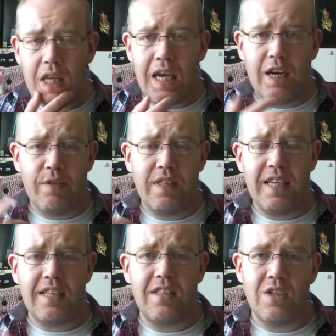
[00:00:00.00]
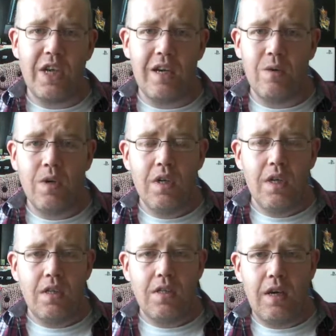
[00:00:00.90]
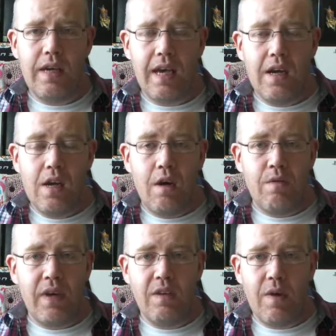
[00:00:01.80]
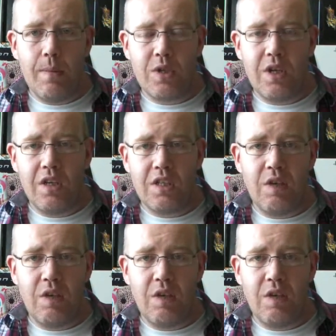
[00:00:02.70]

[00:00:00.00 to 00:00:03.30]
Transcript: and a fantastic channel. So yeah, thank you very much guys.